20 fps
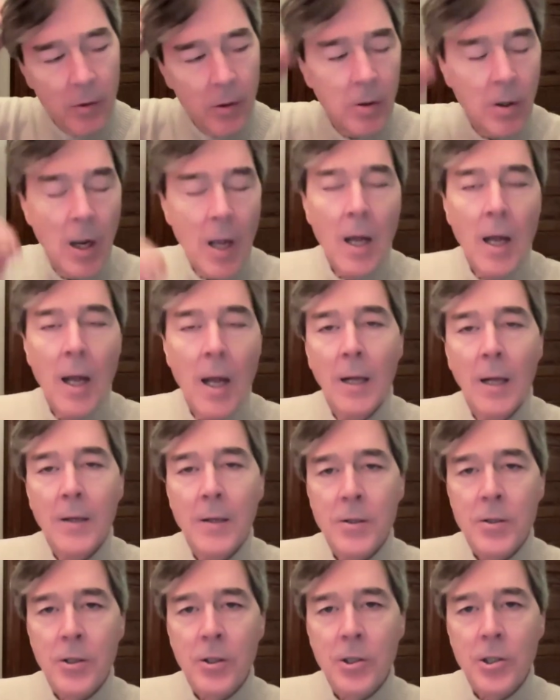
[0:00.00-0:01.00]
finally get
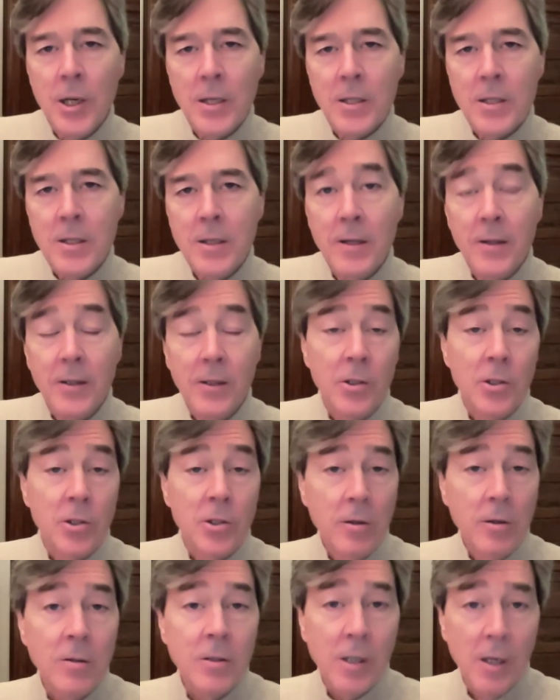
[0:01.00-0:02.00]
through. And he's
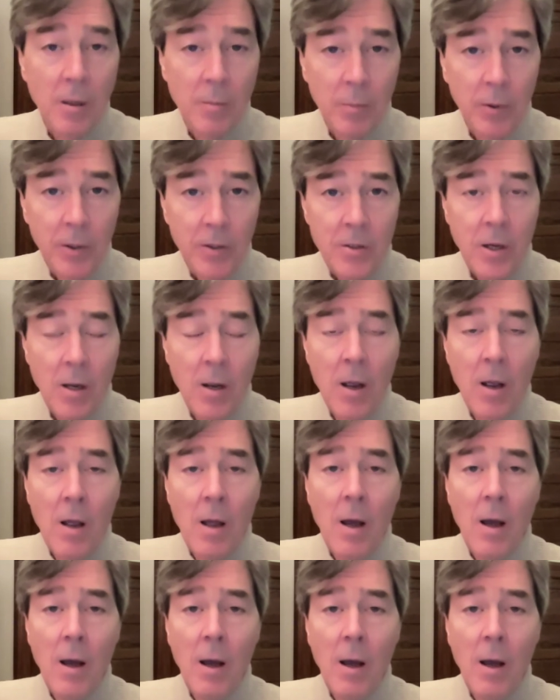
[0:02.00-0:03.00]
suggesting that the insurance
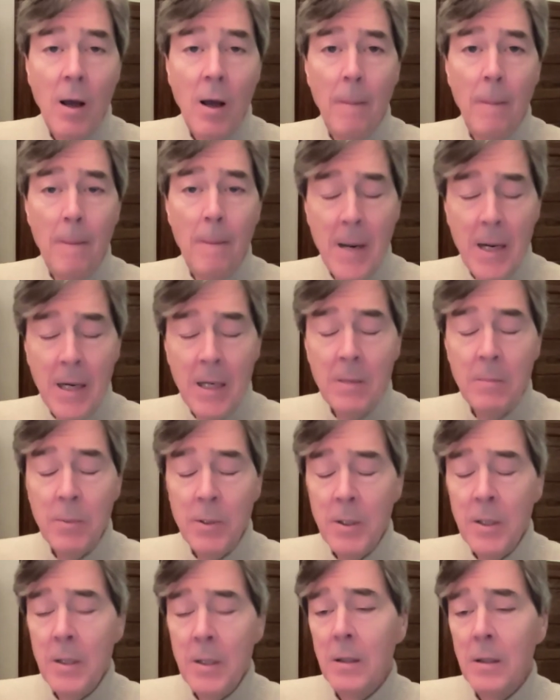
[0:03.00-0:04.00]
companies
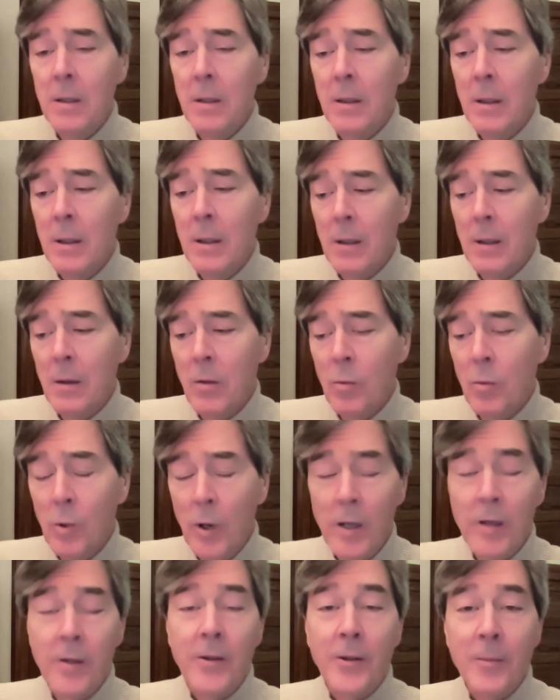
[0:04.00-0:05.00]
may be
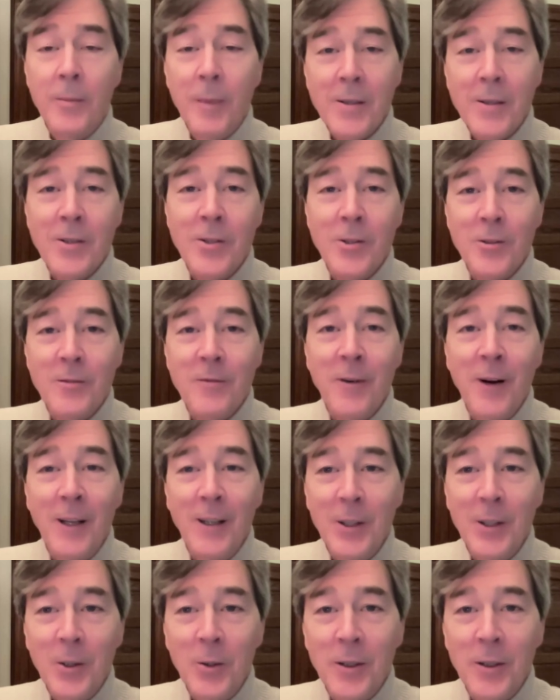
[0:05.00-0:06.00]
the way that the message
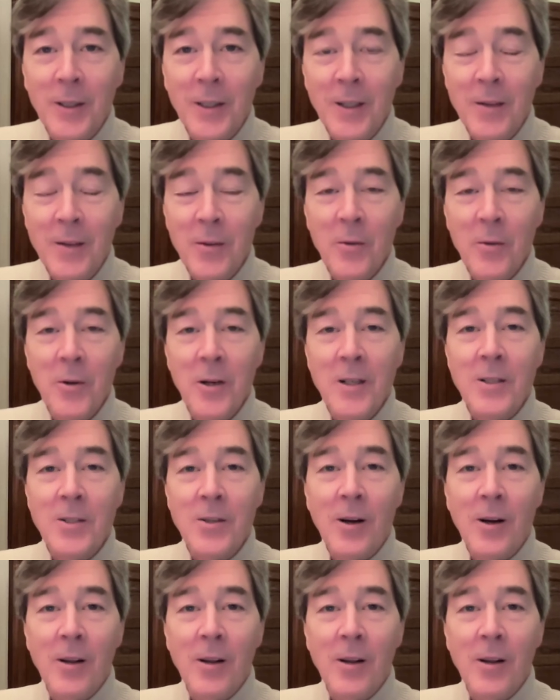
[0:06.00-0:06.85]
is finally going to get through.